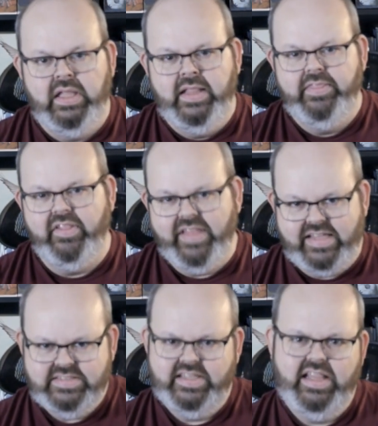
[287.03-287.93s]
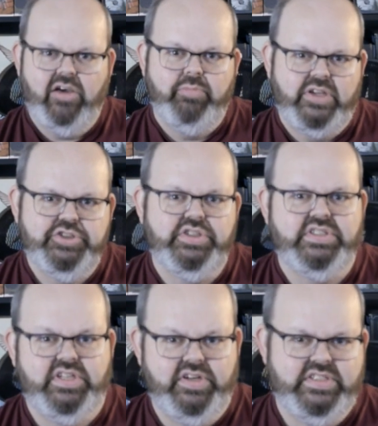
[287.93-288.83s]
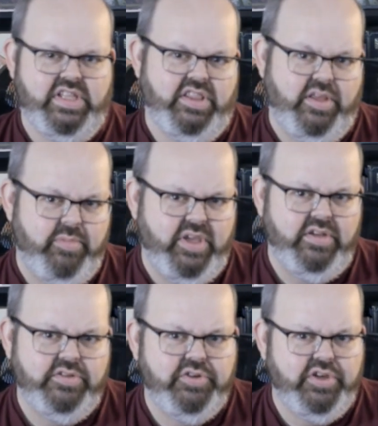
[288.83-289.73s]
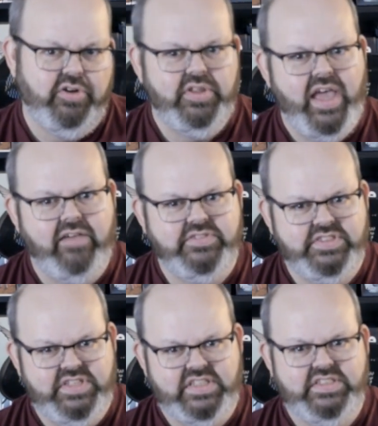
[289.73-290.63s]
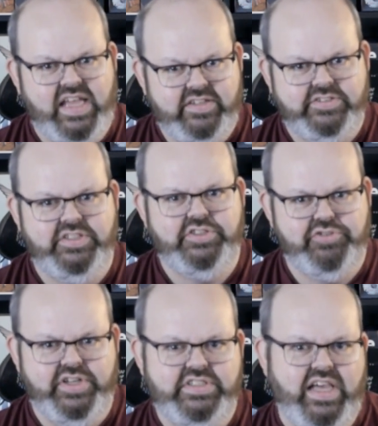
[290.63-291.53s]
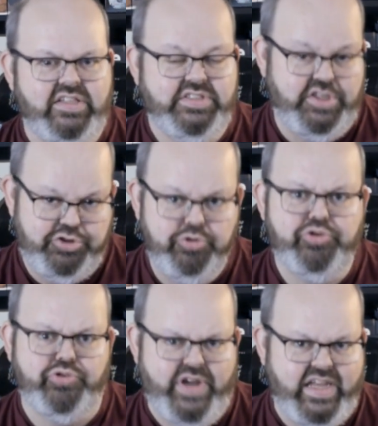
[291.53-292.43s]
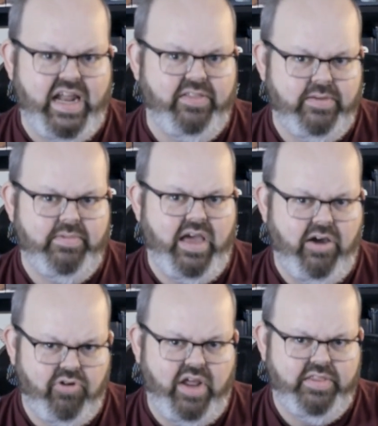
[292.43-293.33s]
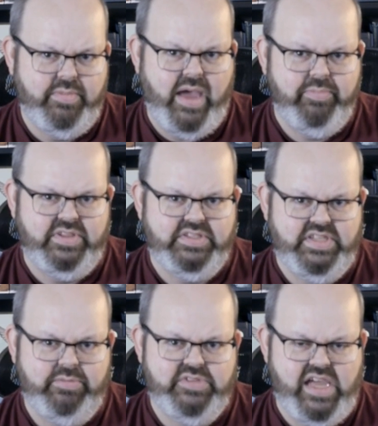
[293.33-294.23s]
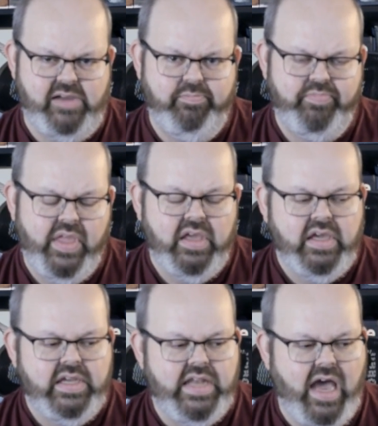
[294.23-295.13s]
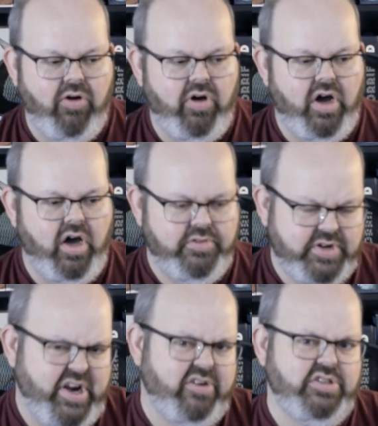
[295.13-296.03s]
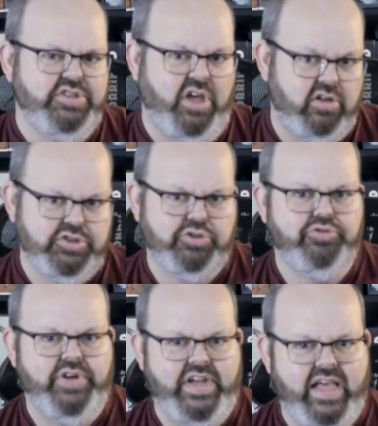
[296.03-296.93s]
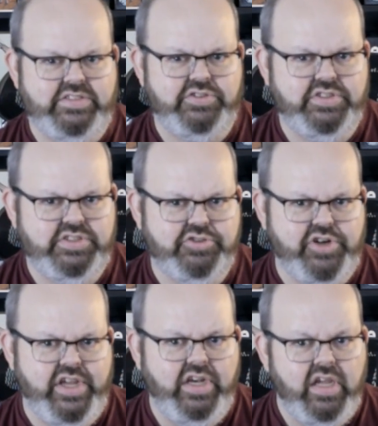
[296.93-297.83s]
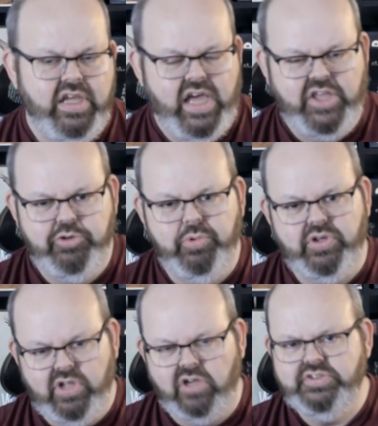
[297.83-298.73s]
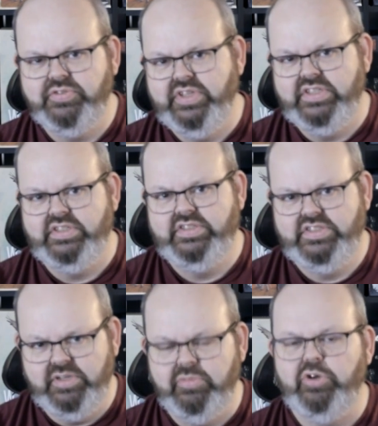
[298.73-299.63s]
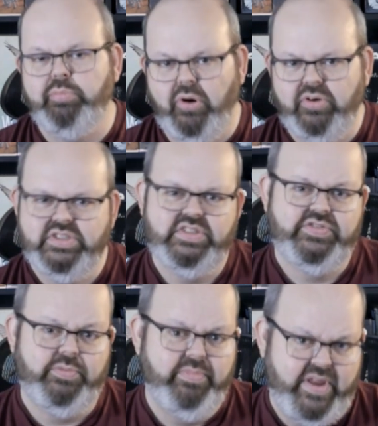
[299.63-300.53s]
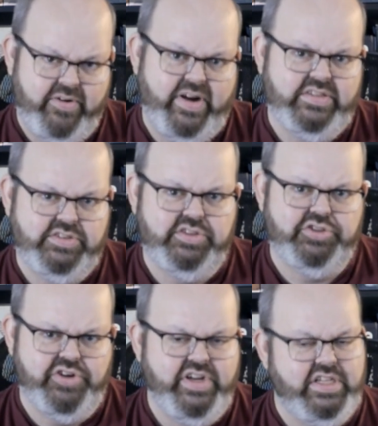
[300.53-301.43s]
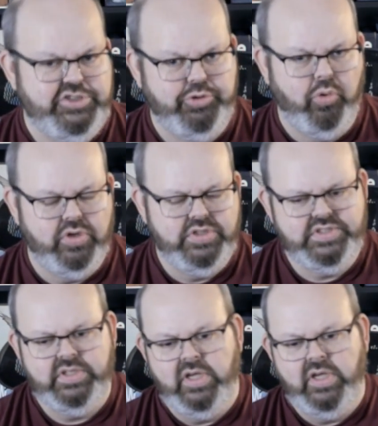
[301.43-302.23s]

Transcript: The last thing that I would mention is there is a limit. You can only have 6 hazardous terrain tiles that you create out on the map at the same time. Now, other characters also create hazardous terrain, and you will also get similar bonuses from their hazardous terrain as yours,